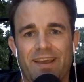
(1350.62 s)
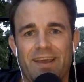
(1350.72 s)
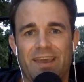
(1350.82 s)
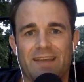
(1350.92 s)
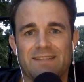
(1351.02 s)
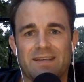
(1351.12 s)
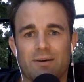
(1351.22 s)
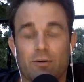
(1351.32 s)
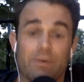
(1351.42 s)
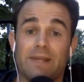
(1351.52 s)
and
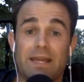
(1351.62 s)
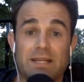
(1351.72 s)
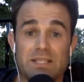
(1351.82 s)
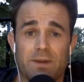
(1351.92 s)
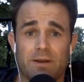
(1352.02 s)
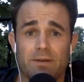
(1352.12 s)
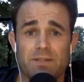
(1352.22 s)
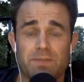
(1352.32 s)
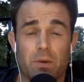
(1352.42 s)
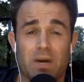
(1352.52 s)
or really any
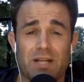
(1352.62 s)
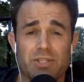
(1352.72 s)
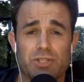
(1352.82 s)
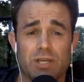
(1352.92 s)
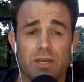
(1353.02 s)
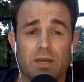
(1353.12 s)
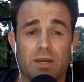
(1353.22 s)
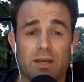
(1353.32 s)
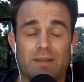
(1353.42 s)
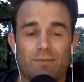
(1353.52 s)
smartwatch,
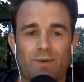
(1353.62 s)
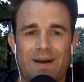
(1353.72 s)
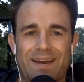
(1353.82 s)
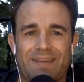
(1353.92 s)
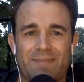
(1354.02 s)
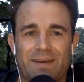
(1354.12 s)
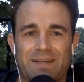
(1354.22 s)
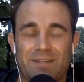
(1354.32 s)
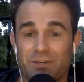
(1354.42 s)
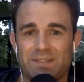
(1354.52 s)
and why my
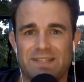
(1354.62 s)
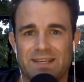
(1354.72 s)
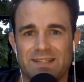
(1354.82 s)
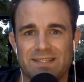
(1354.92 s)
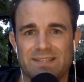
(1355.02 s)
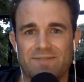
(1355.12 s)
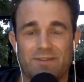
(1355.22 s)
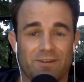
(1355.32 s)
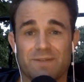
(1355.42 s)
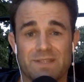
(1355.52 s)
current stance is
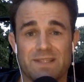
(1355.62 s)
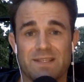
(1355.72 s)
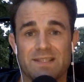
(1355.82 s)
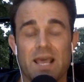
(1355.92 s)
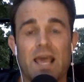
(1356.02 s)
fuck those things.